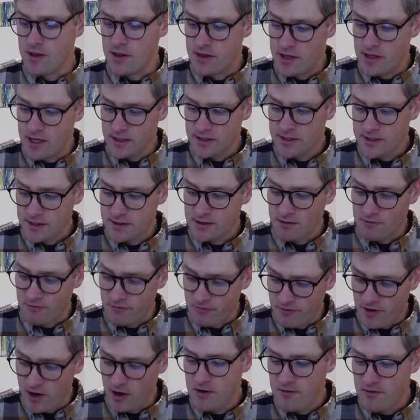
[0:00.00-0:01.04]
this is a
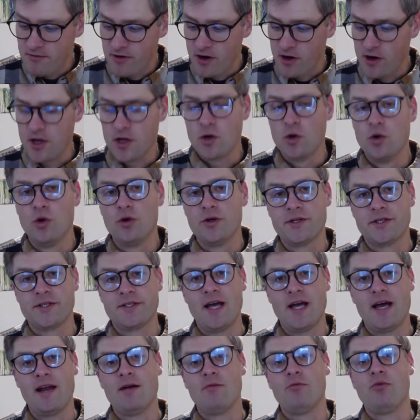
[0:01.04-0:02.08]
very, very cool
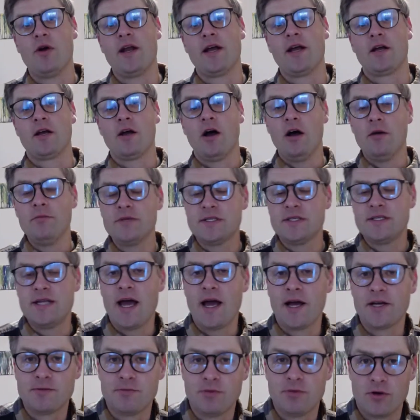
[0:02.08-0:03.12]
setup when it comes to
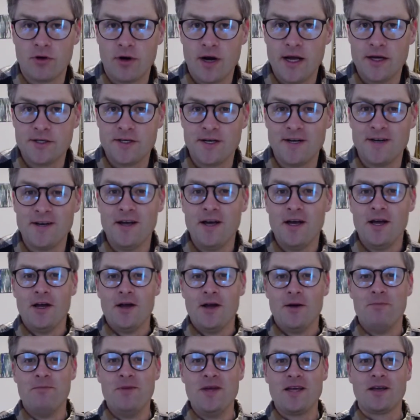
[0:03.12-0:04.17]
exploration,
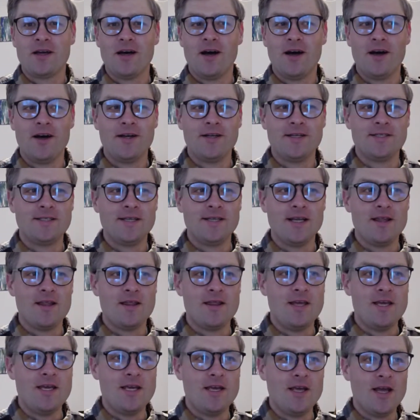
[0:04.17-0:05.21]
because
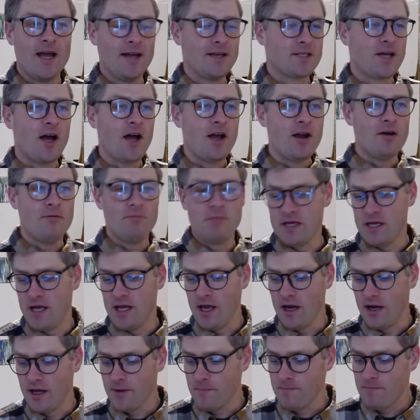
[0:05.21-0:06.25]
the entire
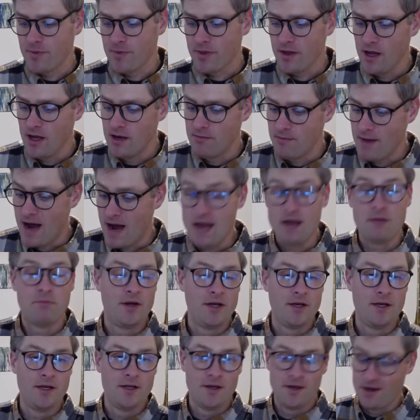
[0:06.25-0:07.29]
beginning, in my
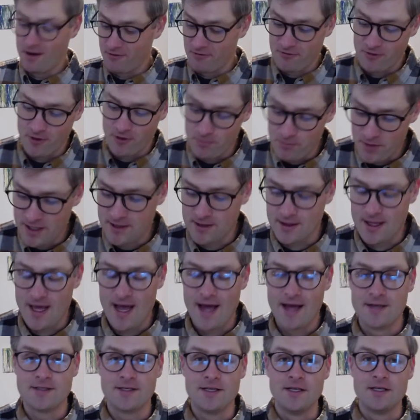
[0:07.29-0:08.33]
opinion, of Forbidden
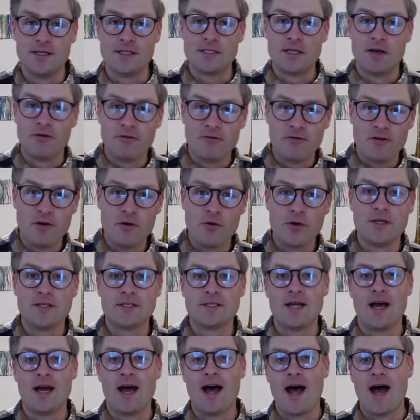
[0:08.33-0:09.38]
Lands is
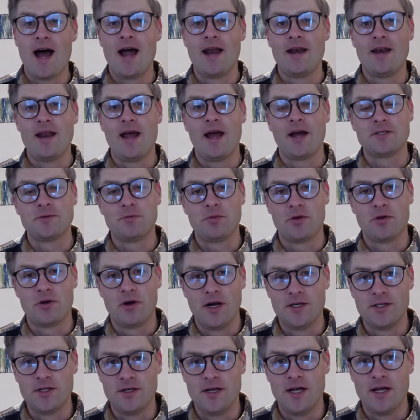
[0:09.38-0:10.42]
focused on
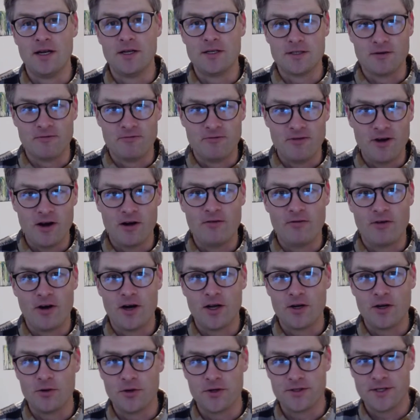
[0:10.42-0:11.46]
exploration. It is a very,
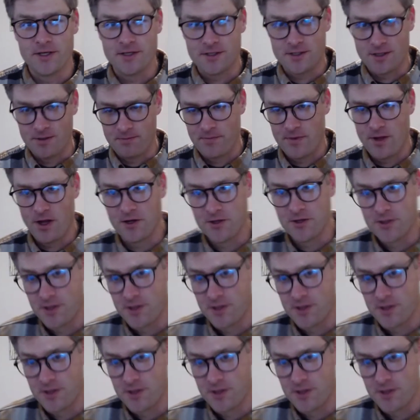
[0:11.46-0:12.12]
very cool system. I'll